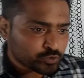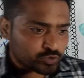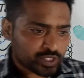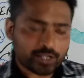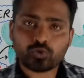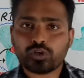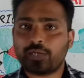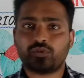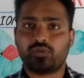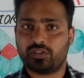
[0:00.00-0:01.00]
So there are two
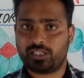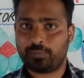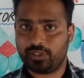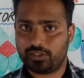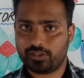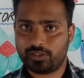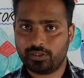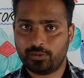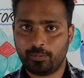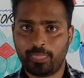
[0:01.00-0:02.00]
types of receptors
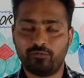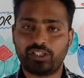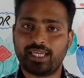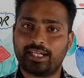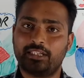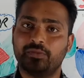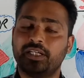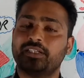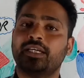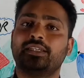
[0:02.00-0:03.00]
which
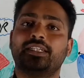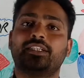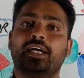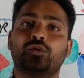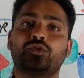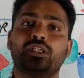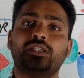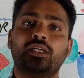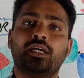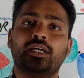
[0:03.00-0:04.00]
activate the
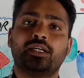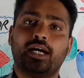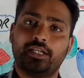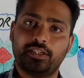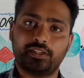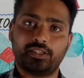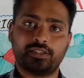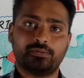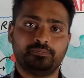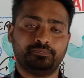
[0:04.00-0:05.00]
tyrosine
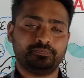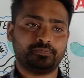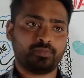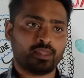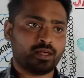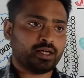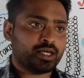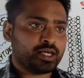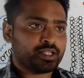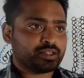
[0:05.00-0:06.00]
kinases.
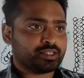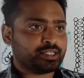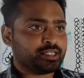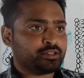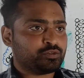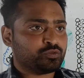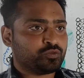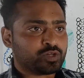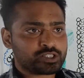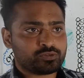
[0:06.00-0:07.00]
The
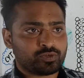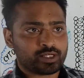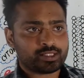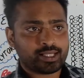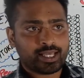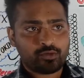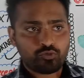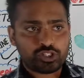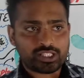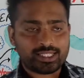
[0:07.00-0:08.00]
first one, in
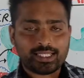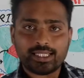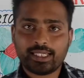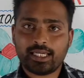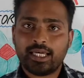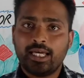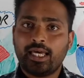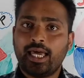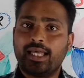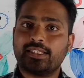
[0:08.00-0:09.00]
which the
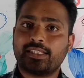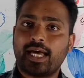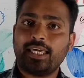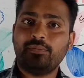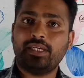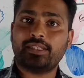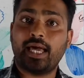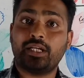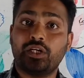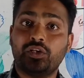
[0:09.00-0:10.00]
enzyme is
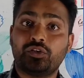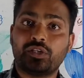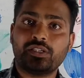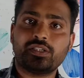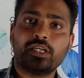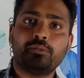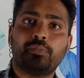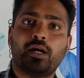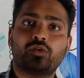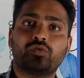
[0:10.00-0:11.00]
an intrinsic
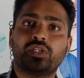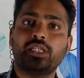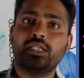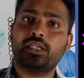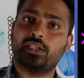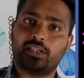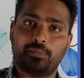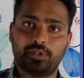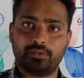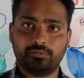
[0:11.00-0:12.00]
part of the
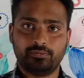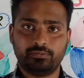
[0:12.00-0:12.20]
receptor.